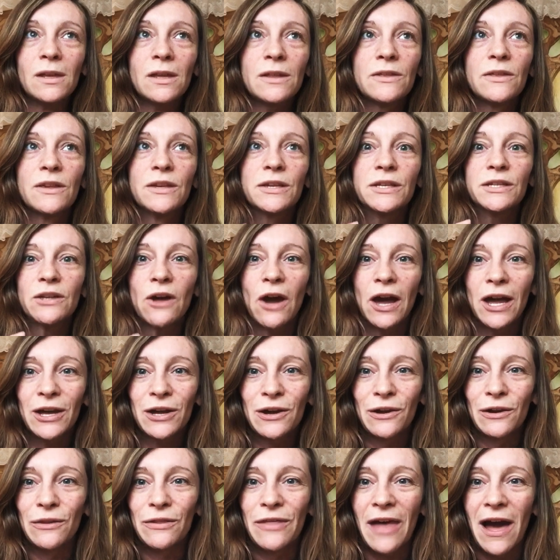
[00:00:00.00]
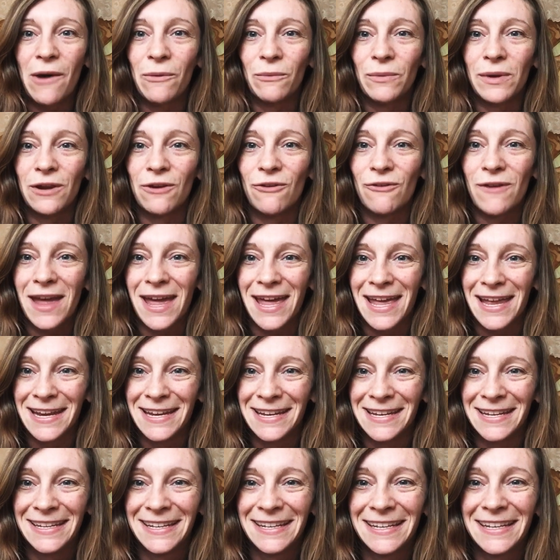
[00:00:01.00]
the cycle that we're
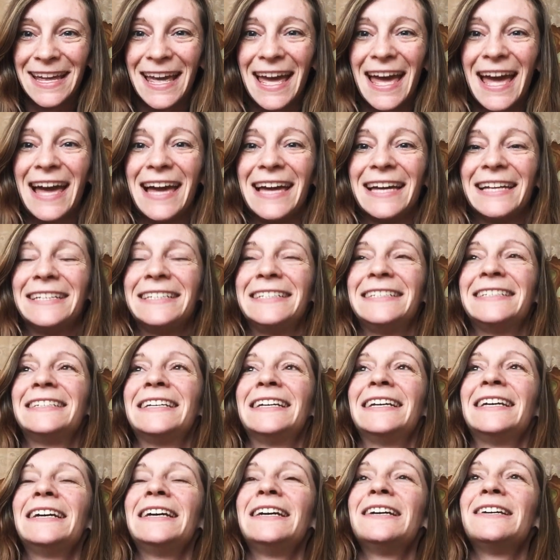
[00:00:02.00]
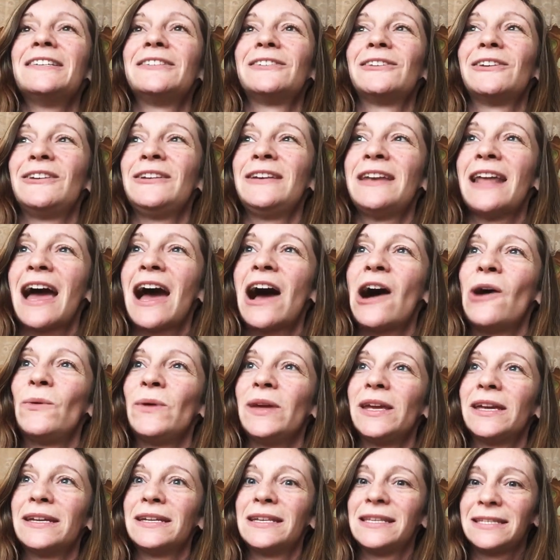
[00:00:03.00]
in, And so now
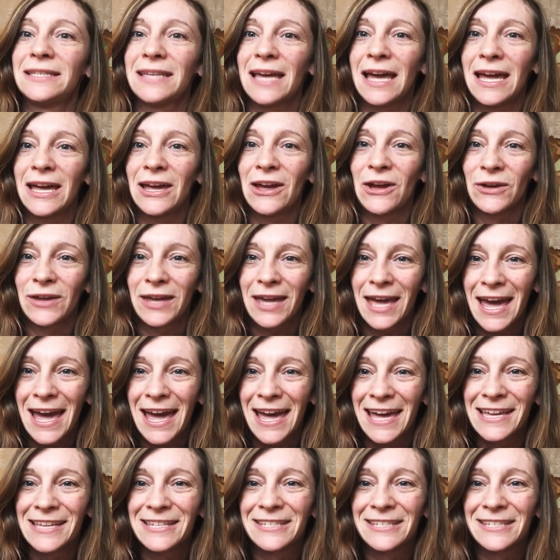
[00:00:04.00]
we could say, okay,